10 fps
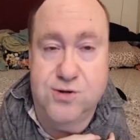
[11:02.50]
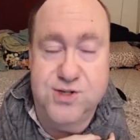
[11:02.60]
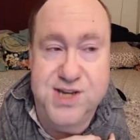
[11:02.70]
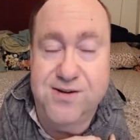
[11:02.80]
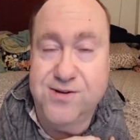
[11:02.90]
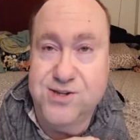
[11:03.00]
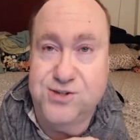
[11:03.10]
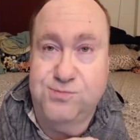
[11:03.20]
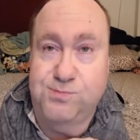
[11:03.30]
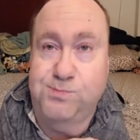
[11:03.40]
Sarah's
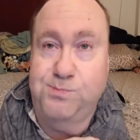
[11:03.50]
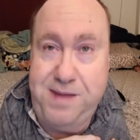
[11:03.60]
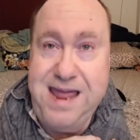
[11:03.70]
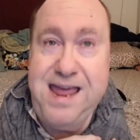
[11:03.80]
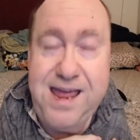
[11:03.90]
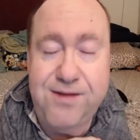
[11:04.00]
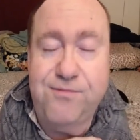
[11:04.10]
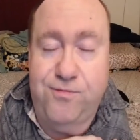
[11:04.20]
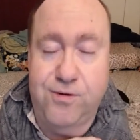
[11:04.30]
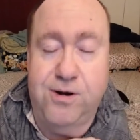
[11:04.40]
paying
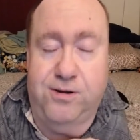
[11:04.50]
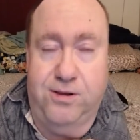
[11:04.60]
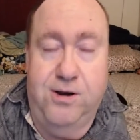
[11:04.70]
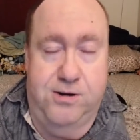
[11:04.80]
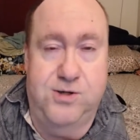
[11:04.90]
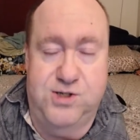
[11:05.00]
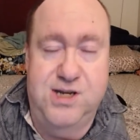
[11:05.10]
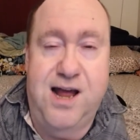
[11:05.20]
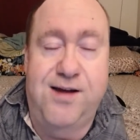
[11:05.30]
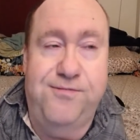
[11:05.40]
for our
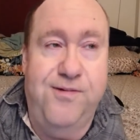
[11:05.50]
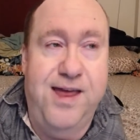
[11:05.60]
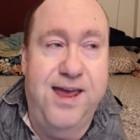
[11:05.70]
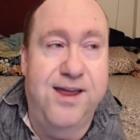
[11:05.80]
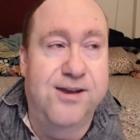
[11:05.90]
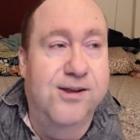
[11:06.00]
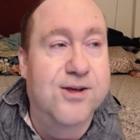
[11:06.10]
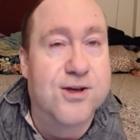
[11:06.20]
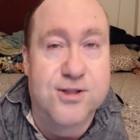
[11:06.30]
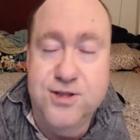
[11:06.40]
stuff, and
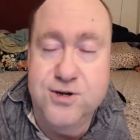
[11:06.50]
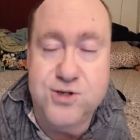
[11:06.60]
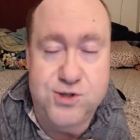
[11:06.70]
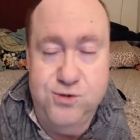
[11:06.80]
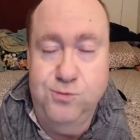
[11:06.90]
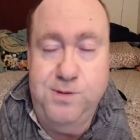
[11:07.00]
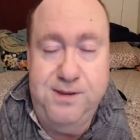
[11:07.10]
there's two